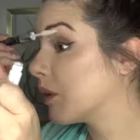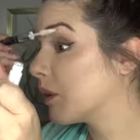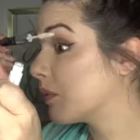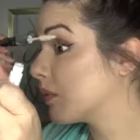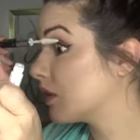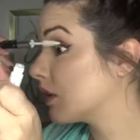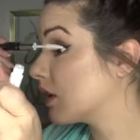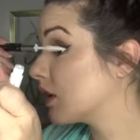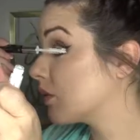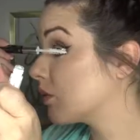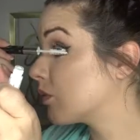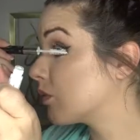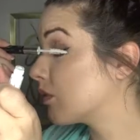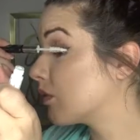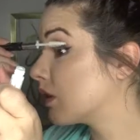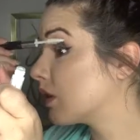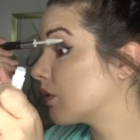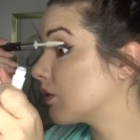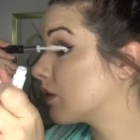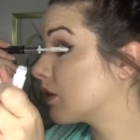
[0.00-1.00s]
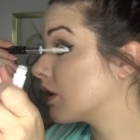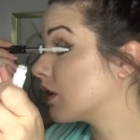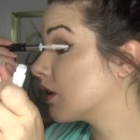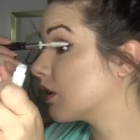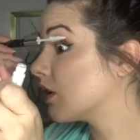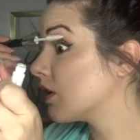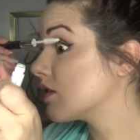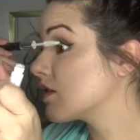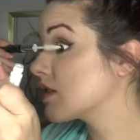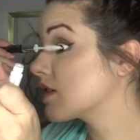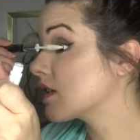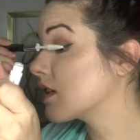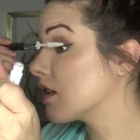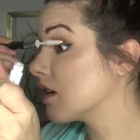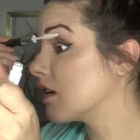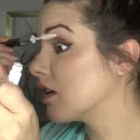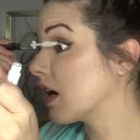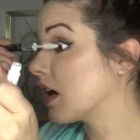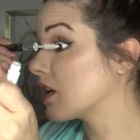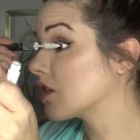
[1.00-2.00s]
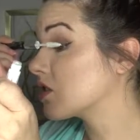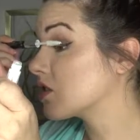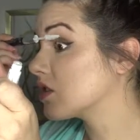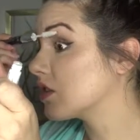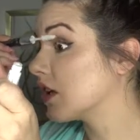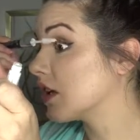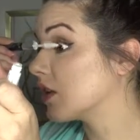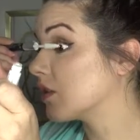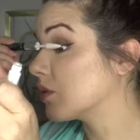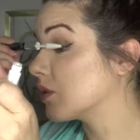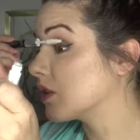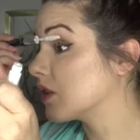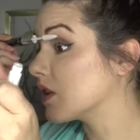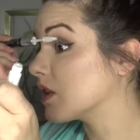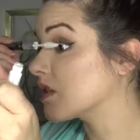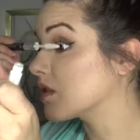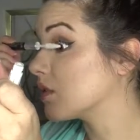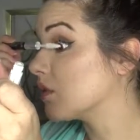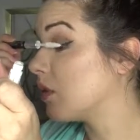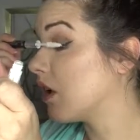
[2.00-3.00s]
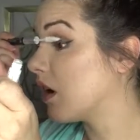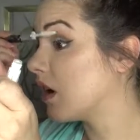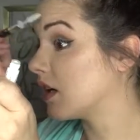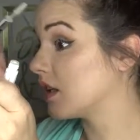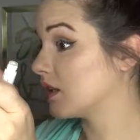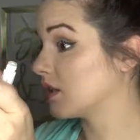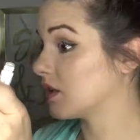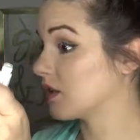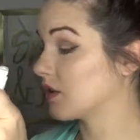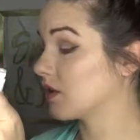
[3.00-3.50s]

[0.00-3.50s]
able to get really close to the lash line with this wand,